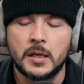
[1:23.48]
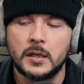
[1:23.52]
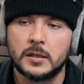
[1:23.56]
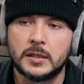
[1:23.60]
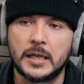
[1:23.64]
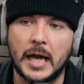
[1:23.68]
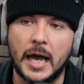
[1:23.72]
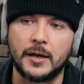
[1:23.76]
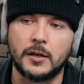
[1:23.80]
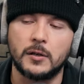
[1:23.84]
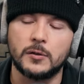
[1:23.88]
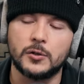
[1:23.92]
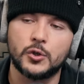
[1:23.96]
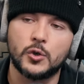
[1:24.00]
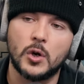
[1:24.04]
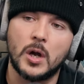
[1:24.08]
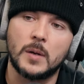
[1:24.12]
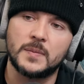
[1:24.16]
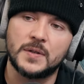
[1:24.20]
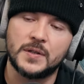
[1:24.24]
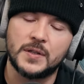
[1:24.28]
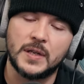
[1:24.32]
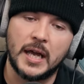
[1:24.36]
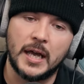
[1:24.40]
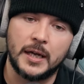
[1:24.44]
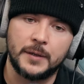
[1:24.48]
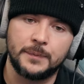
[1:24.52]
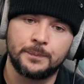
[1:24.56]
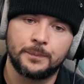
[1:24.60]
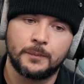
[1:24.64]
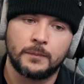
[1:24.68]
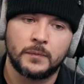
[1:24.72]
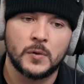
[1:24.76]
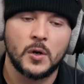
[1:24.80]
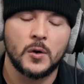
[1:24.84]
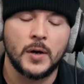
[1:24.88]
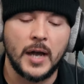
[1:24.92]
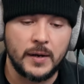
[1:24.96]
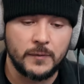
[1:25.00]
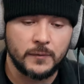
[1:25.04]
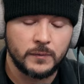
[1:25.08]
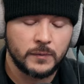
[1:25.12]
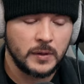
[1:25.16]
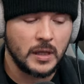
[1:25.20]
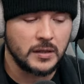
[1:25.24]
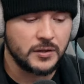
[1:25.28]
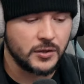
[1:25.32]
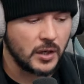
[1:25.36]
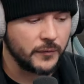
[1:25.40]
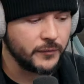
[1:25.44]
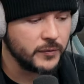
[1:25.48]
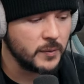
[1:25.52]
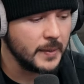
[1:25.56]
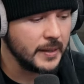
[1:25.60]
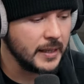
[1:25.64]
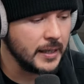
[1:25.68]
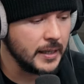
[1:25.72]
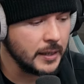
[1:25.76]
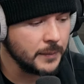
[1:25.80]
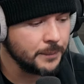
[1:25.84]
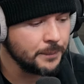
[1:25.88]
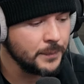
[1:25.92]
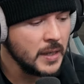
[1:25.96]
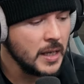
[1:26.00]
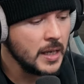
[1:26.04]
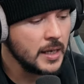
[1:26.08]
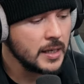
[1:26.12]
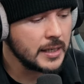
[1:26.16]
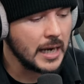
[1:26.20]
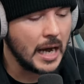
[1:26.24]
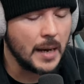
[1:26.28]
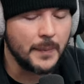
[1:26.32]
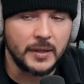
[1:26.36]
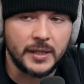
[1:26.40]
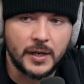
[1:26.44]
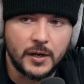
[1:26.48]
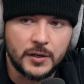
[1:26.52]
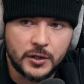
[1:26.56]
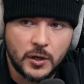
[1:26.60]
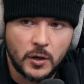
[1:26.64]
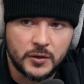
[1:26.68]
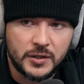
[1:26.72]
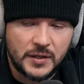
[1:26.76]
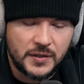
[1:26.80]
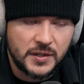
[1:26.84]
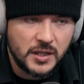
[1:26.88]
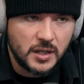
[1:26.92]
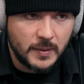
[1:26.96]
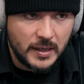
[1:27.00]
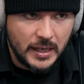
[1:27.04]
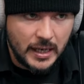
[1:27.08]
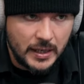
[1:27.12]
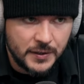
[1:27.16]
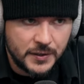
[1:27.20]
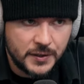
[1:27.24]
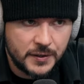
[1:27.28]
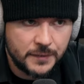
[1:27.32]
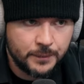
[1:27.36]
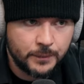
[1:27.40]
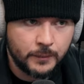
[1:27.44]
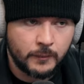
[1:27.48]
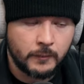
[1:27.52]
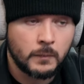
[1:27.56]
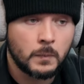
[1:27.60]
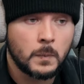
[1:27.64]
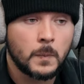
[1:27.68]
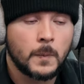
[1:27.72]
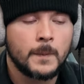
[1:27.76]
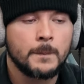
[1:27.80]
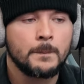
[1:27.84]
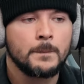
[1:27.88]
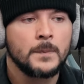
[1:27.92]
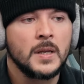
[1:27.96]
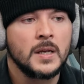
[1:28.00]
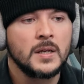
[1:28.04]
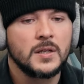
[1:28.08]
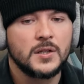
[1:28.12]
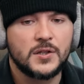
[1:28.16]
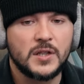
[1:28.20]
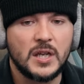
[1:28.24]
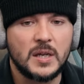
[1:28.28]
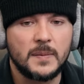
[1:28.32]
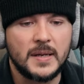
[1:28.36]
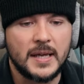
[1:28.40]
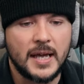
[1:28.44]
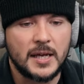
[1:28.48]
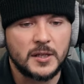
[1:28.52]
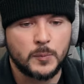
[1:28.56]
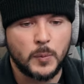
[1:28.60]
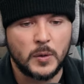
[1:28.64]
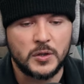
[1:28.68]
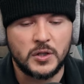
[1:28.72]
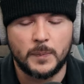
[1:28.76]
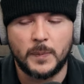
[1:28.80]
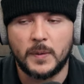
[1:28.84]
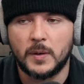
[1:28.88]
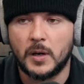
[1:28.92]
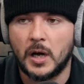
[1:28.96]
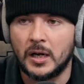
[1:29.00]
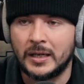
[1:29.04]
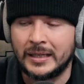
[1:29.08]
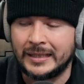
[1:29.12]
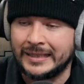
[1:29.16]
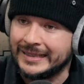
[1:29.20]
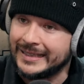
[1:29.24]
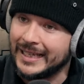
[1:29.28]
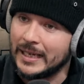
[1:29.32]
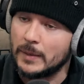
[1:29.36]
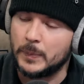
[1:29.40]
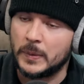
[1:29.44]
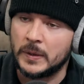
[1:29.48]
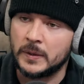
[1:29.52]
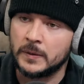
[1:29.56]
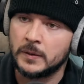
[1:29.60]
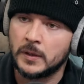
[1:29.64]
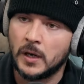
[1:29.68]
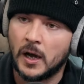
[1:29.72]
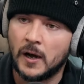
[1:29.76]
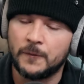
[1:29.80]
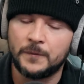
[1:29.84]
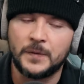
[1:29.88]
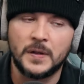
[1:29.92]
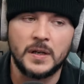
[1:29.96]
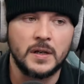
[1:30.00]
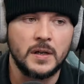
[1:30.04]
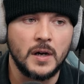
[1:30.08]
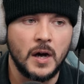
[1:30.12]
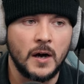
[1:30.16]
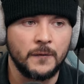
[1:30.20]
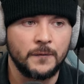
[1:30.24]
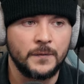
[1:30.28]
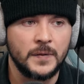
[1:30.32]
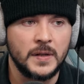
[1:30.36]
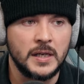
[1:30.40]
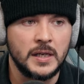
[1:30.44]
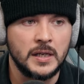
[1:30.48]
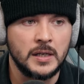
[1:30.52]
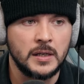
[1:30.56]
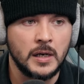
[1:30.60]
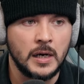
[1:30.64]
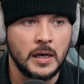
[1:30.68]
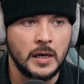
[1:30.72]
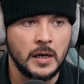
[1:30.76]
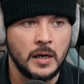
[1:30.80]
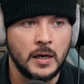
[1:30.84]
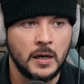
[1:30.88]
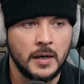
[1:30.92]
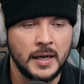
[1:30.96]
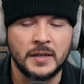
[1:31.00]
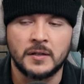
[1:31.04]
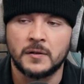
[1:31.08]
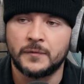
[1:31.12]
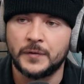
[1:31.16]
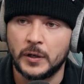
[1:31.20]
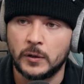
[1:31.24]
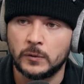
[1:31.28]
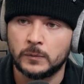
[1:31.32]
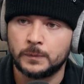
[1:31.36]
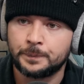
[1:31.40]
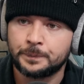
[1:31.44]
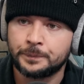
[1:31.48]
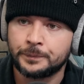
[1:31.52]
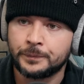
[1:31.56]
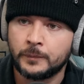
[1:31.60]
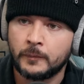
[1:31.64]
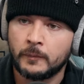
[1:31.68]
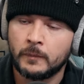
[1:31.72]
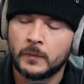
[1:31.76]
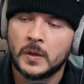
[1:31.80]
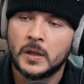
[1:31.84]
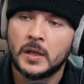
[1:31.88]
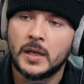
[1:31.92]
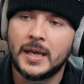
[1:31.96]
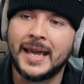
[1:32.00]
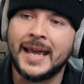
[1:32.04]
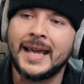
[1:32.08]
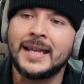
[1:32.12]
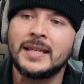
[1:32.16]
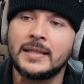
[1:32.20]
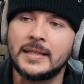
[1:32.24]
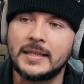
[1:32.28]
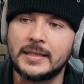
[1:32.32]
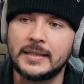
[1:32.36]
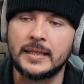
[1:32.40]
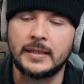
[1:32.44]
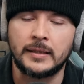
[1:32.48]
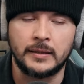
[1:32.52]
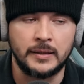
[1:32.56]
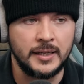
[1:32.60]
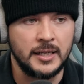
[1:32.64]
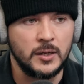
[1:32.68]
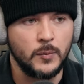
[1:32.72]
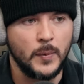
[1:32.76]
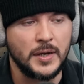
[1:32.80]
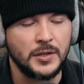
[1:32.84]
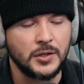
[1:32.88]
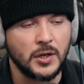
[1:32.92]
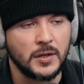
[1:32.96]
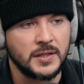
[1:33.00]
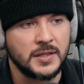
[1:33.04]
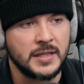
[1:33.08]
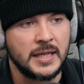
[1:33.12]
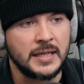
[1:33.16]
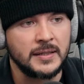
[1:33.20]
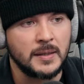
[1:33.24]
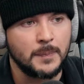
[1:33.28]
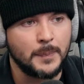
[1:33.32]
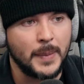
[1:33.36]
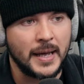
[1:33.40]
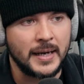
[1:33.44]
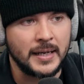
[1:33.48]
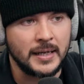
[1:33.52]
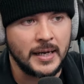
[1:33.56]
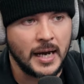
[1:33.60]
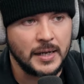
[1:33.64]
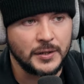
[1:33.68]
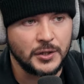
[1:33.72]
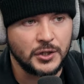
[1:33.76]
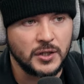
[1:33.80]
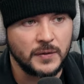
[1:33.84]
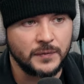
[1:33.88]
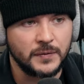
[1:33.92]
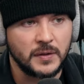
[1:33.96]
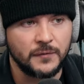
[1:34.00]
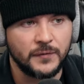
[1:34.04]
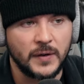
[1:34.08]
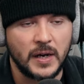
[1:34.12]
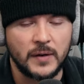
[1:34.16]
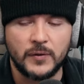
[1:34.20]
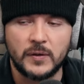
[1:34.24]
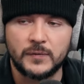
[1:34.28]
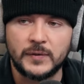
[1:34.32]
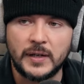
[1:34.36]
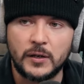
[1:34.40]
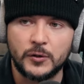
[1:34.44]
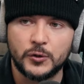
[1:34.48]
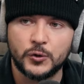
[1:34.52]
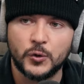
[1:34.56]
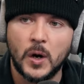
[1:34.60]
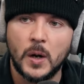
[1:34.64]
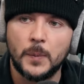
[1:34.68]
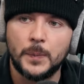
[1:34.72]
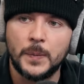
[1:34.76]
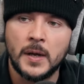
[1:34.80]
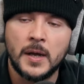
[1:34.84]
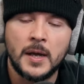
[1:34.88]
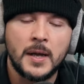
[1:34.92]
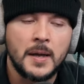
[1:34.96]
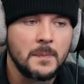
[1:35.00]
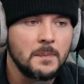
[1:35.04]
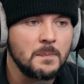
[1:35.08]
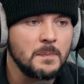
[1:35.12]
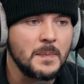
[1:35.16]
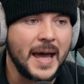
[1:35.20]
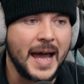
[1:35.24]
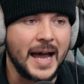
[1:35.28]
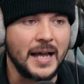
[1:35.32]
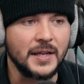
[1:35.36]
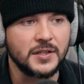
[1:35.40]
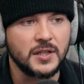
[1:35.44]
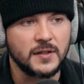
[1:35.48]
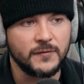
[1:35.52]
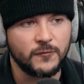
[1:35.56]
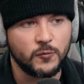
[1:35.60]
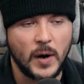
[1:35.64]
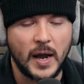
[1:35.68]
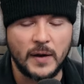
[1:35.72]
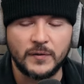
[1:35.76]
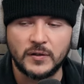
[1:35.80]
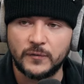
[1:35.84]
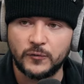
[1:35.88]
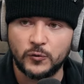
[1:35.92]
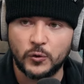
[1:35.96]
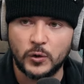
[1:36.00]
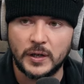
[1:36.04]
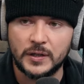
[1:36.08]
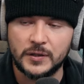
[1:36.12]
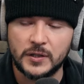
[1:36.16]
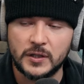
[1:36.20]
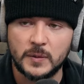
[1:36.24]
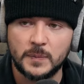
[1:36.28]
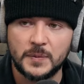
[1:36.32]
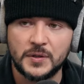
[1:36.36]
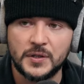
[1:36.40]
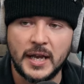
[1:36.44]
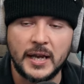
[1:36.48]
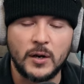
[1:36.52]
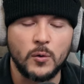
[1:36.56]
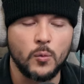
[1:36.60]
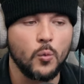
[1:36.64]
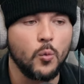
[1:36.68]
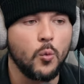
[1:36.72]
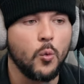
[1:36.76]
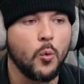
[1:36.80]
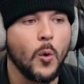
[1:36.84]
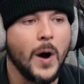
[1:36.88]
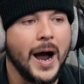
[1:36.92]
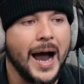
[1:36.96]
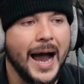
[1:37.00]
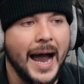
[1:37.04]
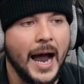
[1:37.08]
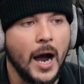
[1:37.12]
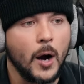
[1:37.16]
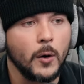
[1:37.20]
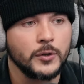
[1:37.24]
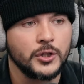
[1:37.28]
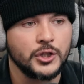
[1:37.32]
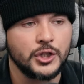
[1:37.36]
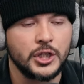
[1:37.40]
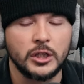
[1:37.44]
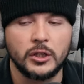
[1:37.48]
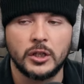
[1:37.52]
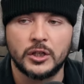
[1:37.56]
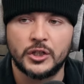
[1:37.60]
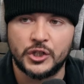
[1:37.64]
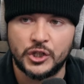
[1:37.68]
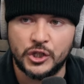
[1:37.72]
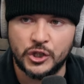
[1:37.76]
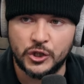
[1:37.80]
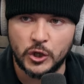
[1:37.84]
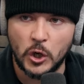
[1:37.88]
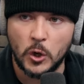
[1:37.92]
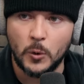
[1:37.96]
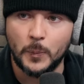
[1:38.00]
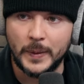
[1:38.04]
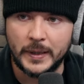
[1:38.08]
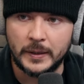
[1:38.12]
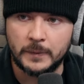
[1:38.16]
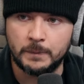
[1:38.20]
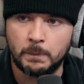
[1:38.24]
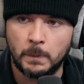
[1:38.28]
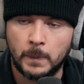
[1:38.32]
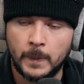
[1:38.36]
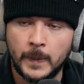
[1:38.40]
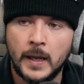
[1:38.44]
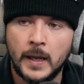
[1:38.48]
Donald Trump said, okay, let's start from the beginning. Kamala Harris goes on CBS. CBS puts up a clip of the of the uh, uh, interview. Instantly, we start seeing the betting odds shift in favor of Donald Trump. Massive waves of criticism saying, "Wow, she looks stupid."